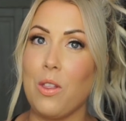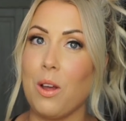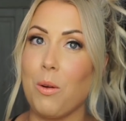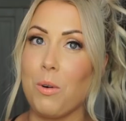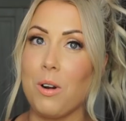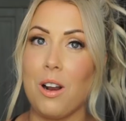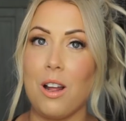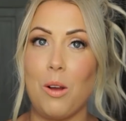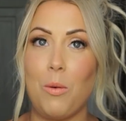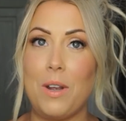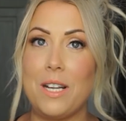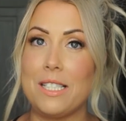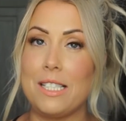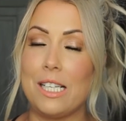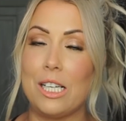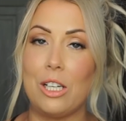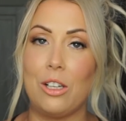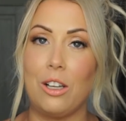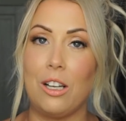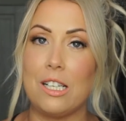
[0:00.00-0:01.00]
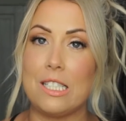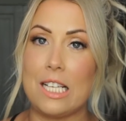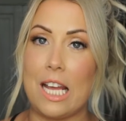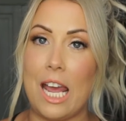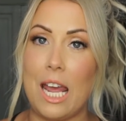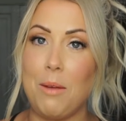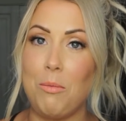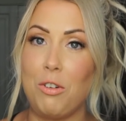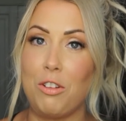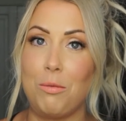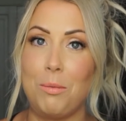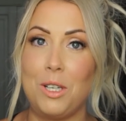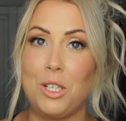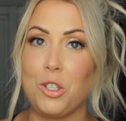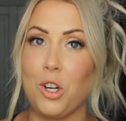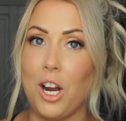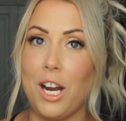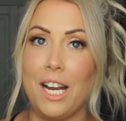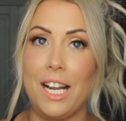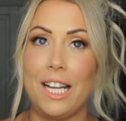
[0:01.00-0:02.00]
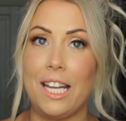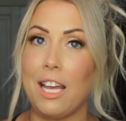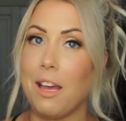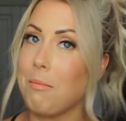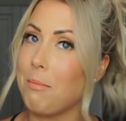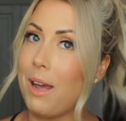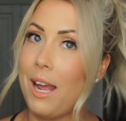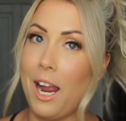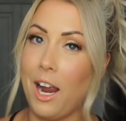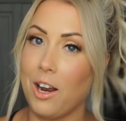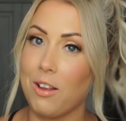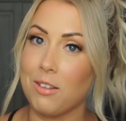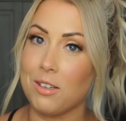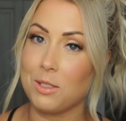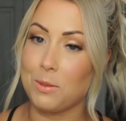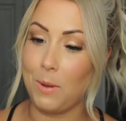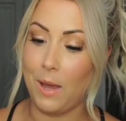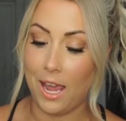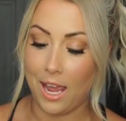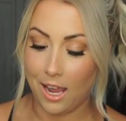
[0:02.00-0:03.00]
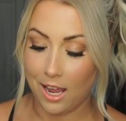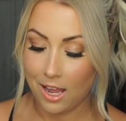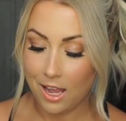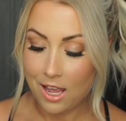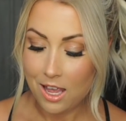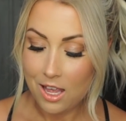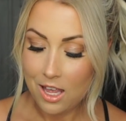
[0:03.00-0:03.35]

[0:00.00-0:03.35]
that we're not wasting a lot of time with me trying to get my hair this way.